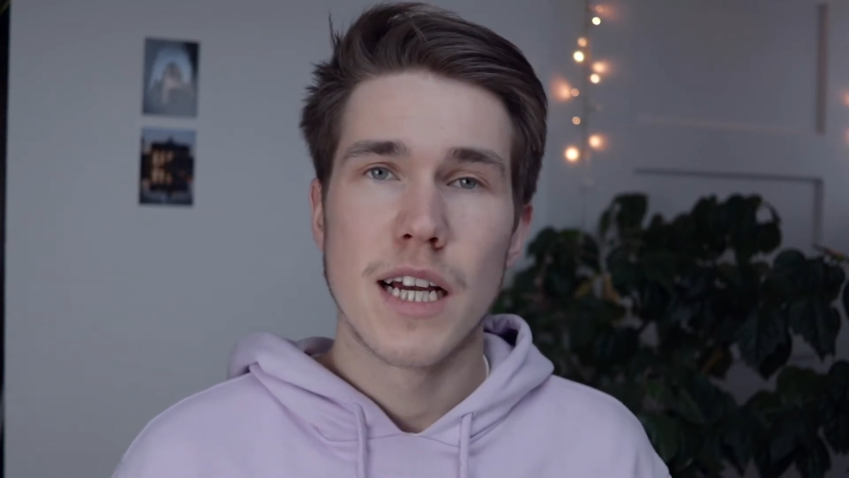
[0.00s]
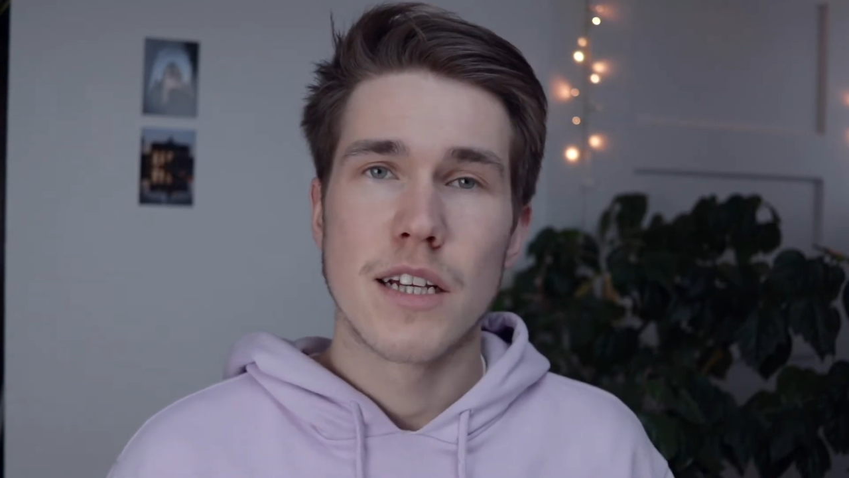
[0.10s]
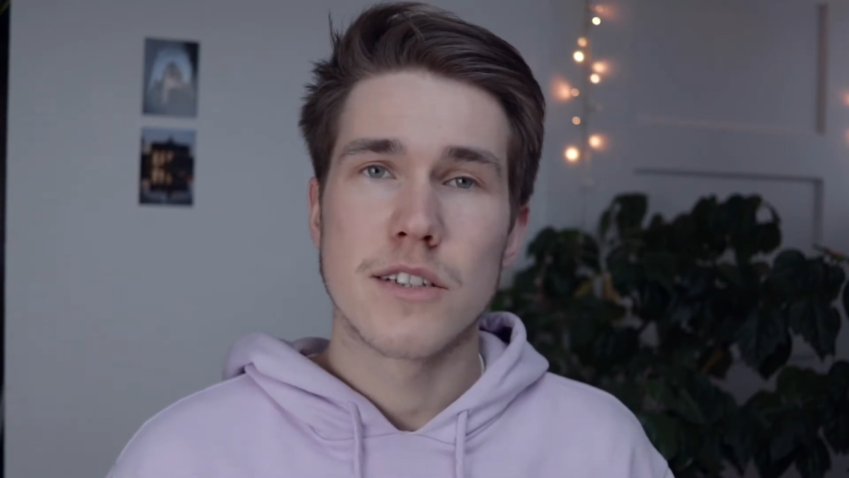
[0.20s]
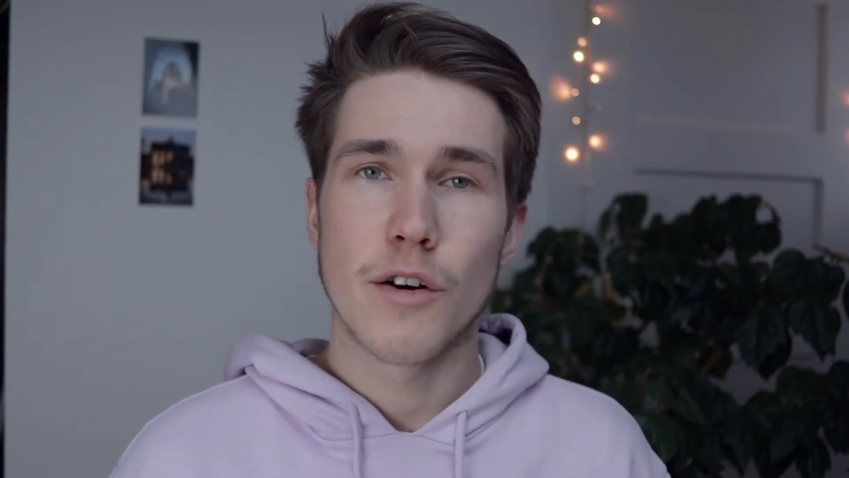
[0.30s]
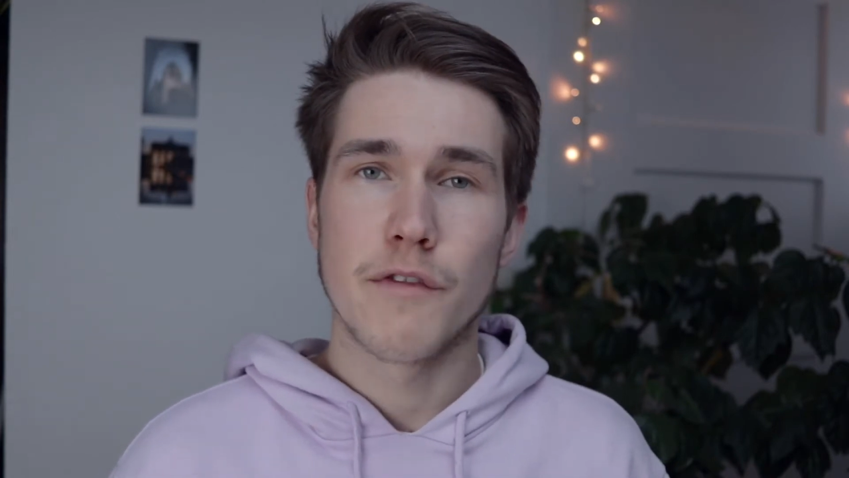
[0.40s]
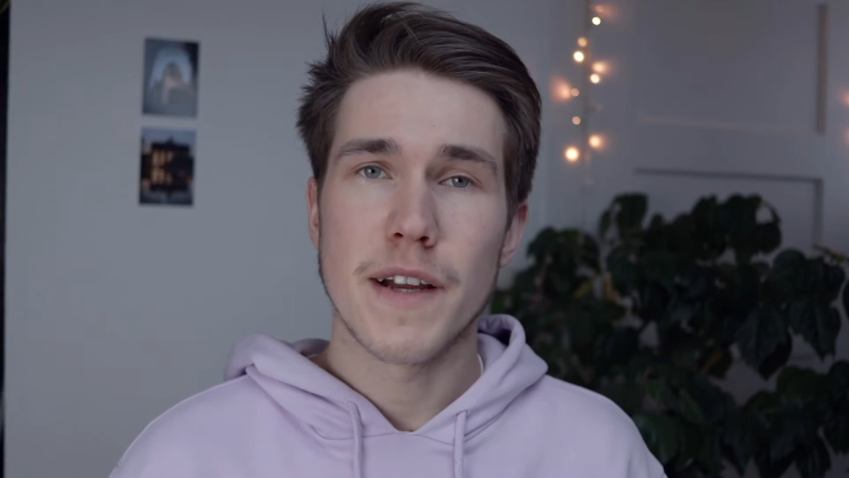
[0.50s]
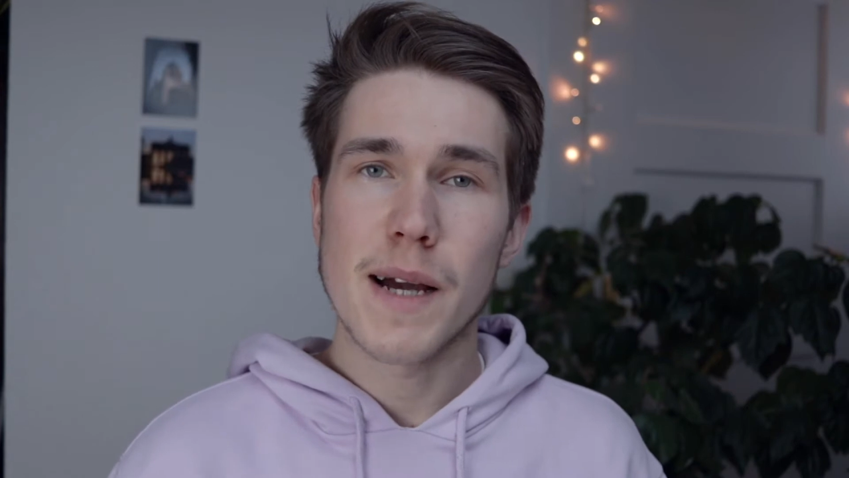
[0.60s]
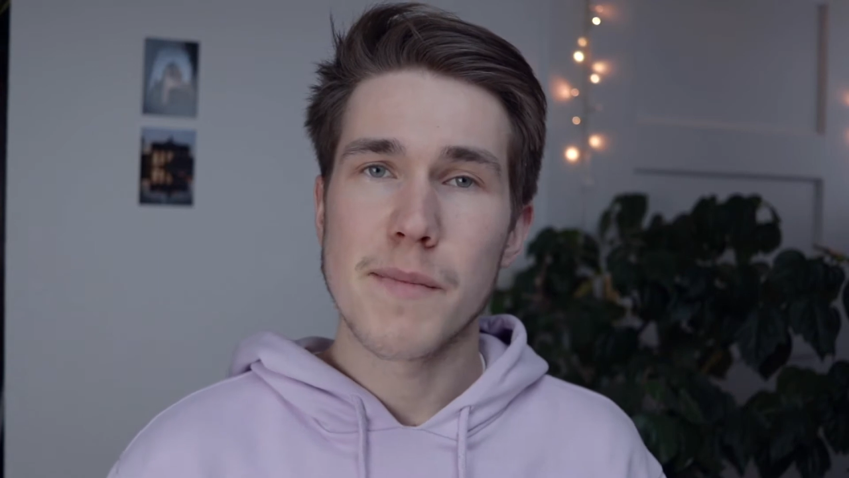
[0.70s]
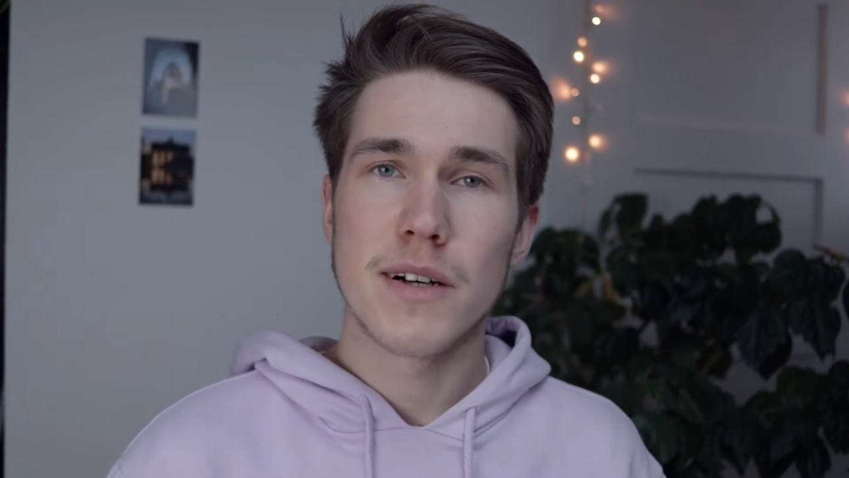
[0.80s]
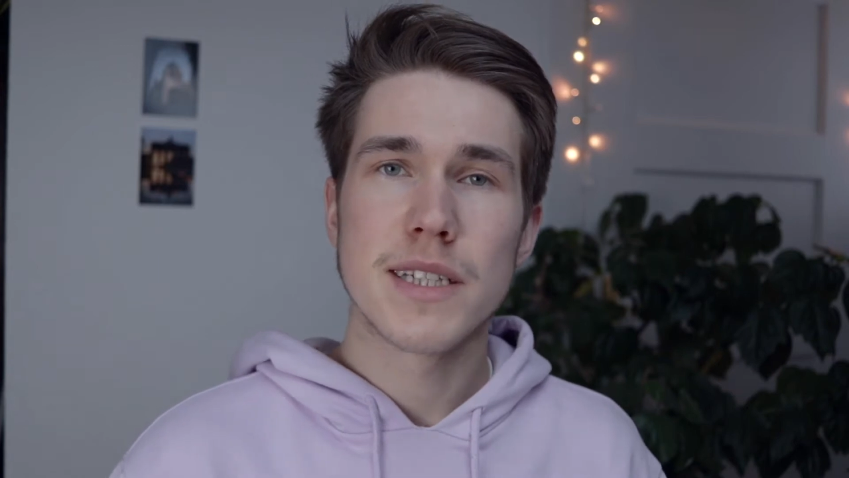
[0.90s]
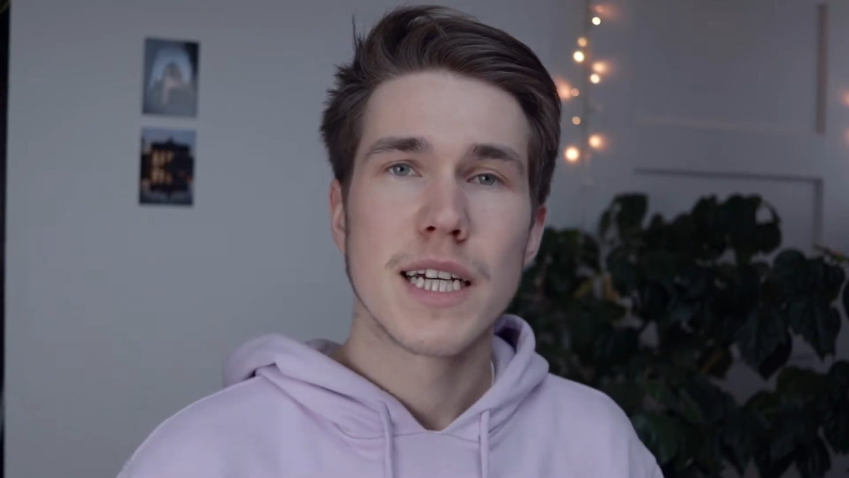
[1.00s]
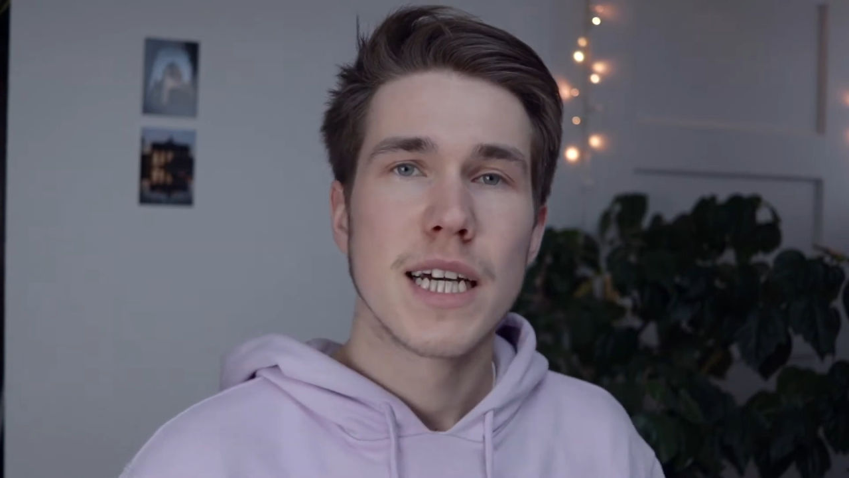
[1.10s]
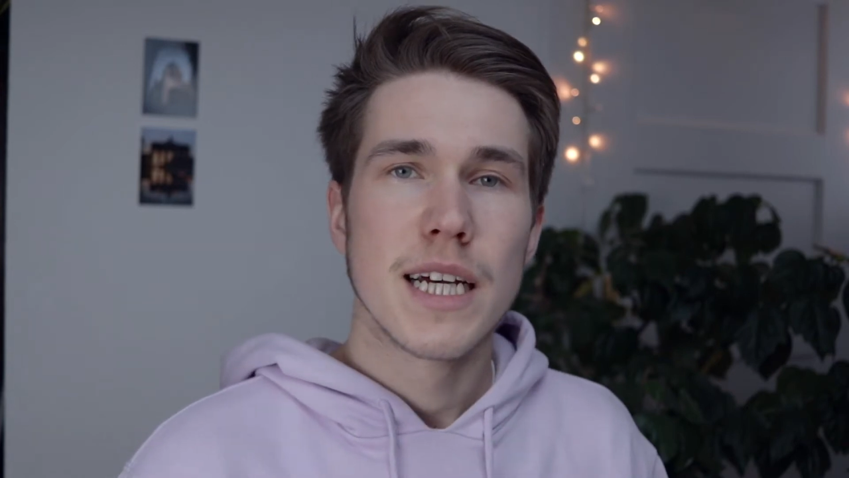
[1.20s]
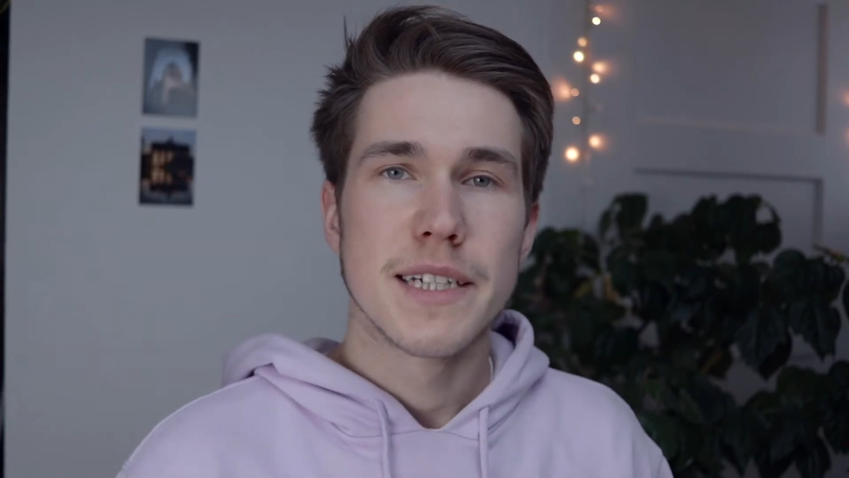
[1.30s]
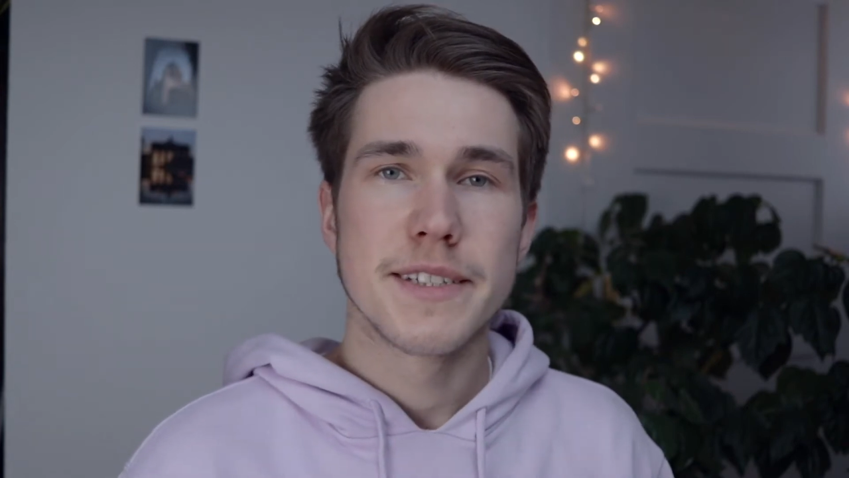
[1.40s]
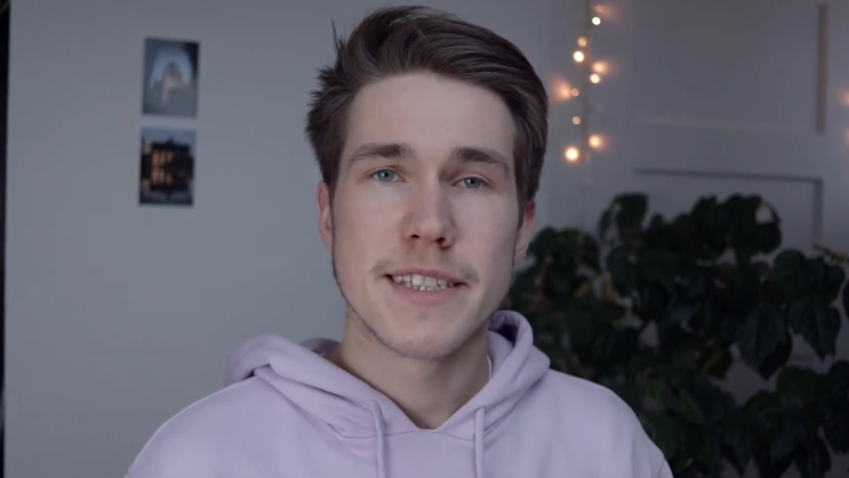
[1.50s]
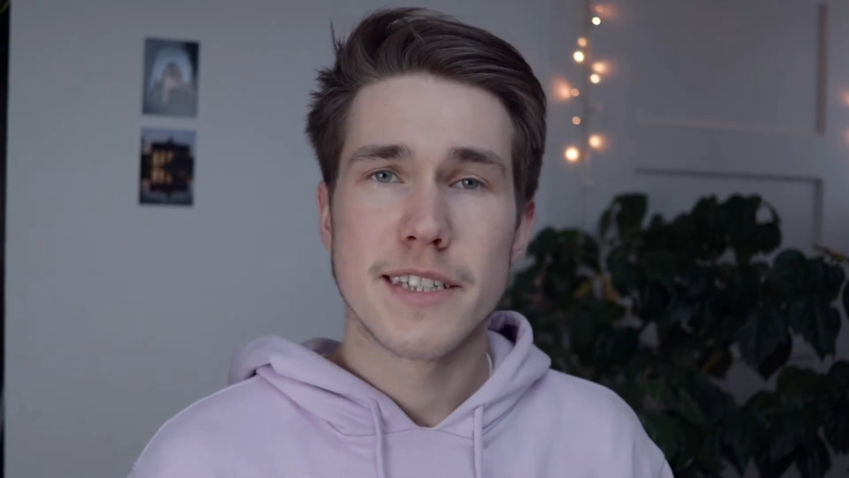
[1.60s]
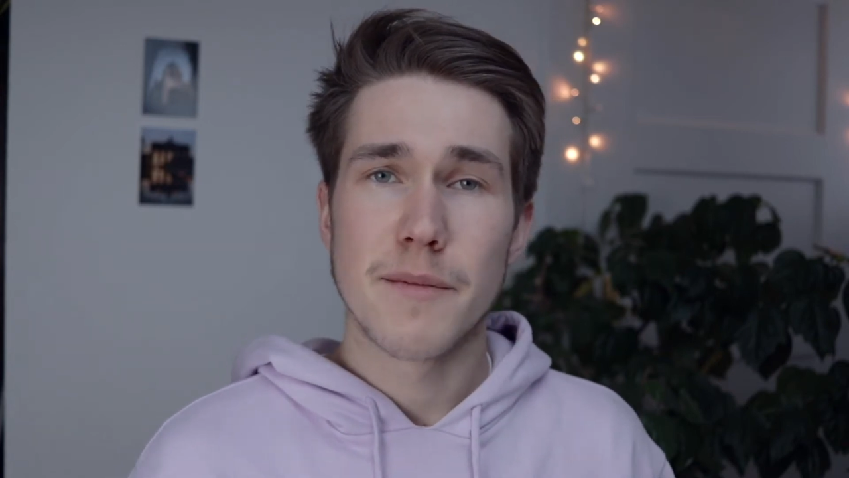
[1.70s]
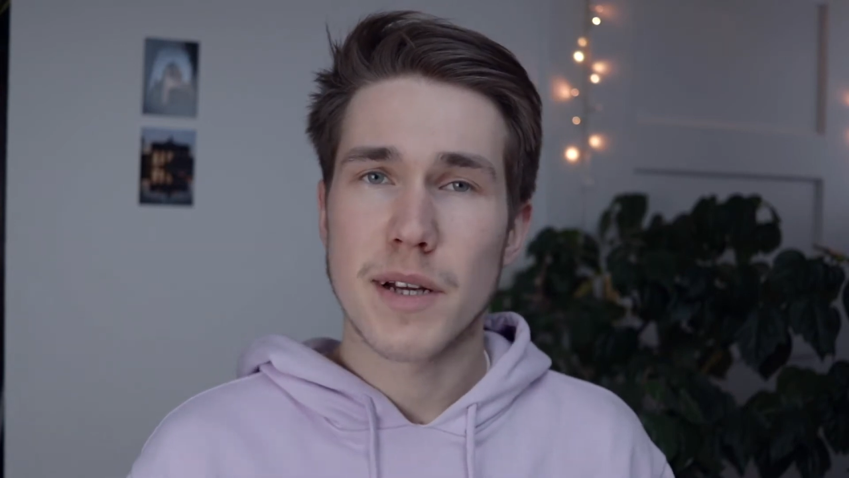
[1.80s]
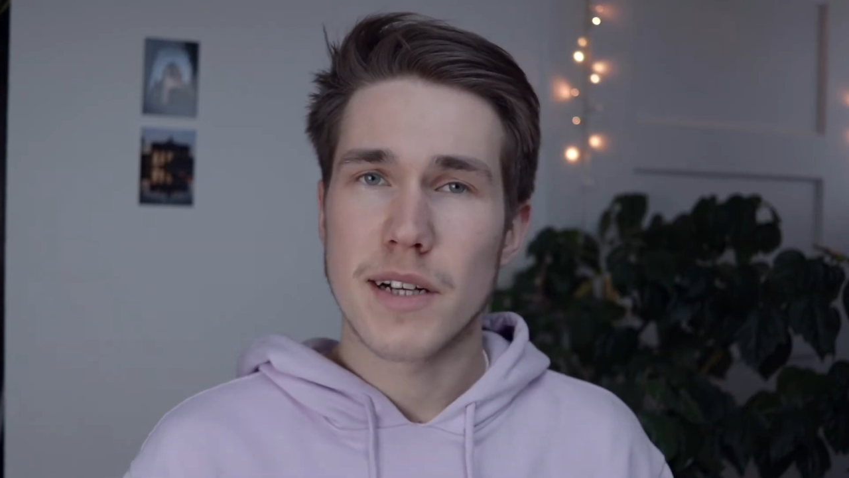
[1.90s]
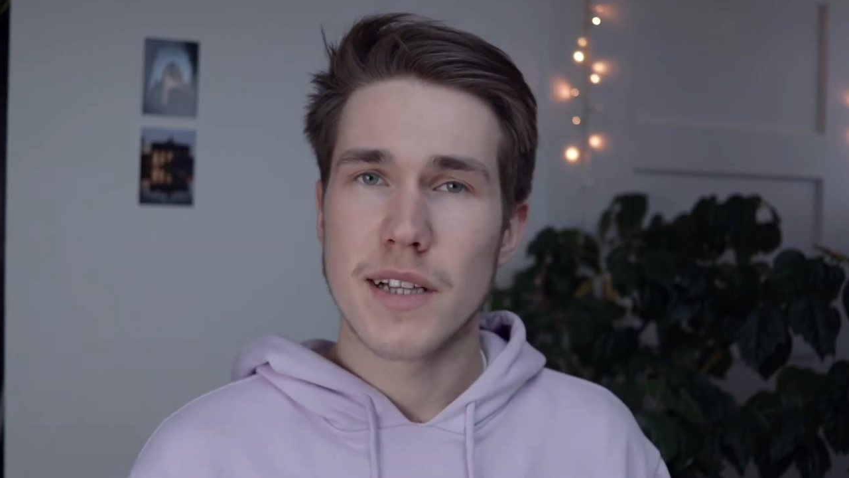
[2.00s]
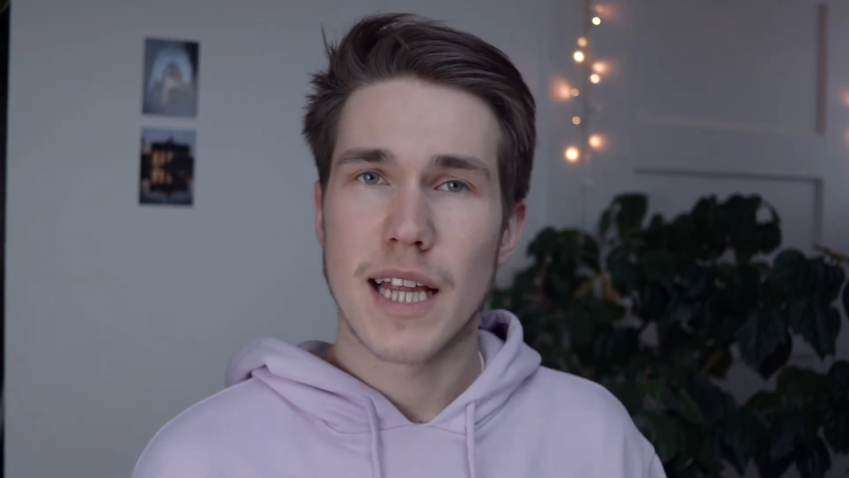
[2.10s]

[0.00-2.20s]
So think about typical